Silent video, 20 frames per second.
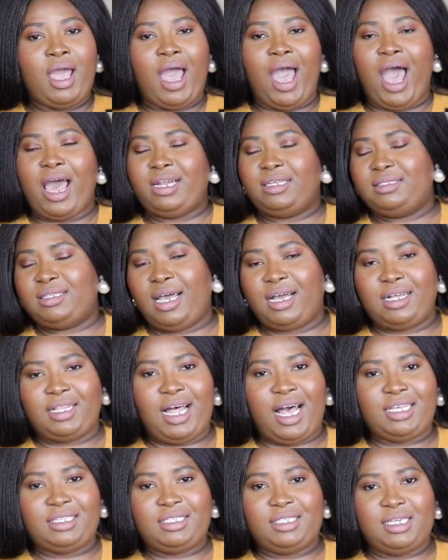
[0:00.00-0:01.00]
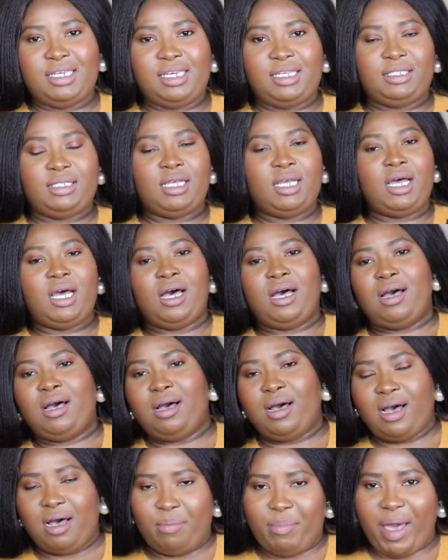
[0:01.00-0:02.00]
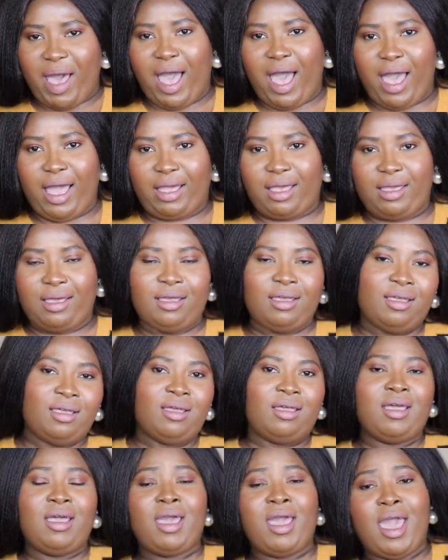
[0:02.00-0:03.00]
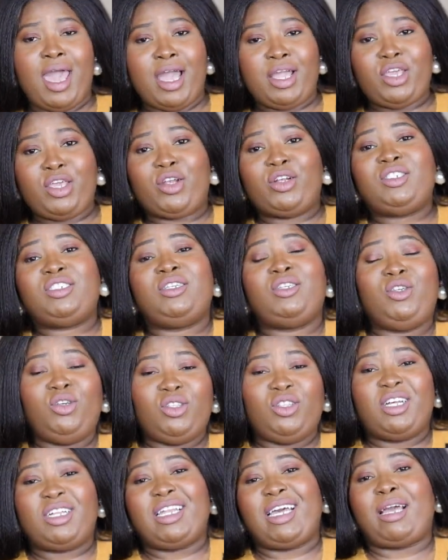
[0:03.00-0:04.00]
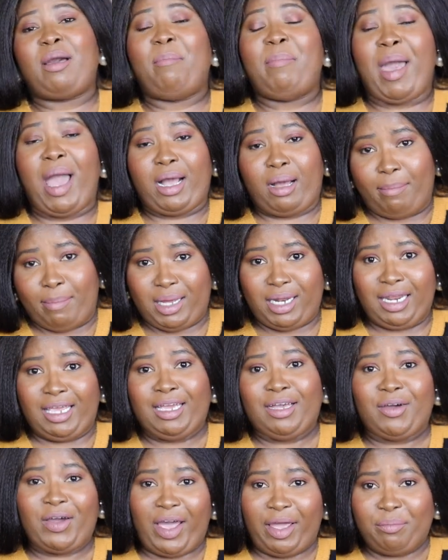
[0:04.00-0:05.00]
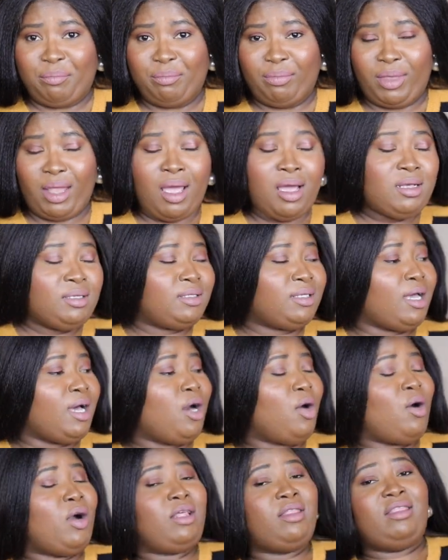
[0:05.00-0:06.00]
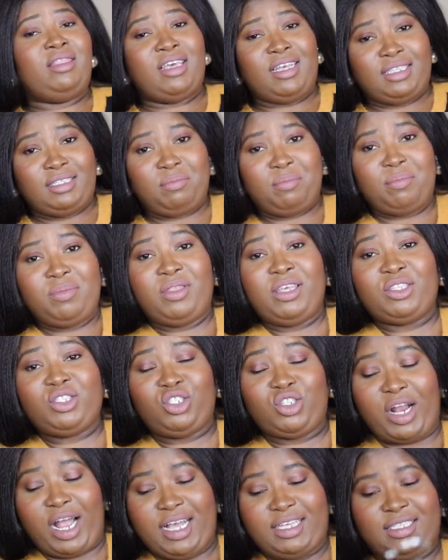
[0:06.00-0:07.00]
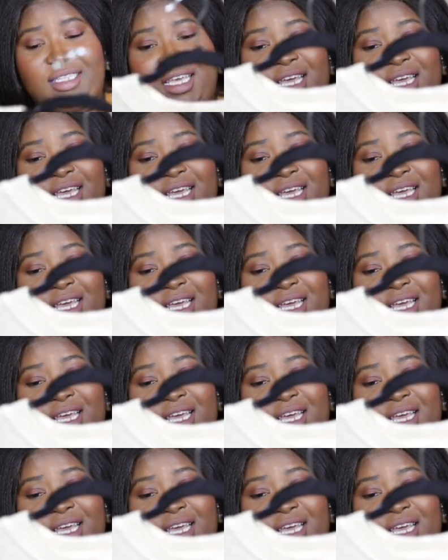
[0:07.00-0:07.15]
out of sunglasses, a bag, and you're you look like a bag of money okay so this this dress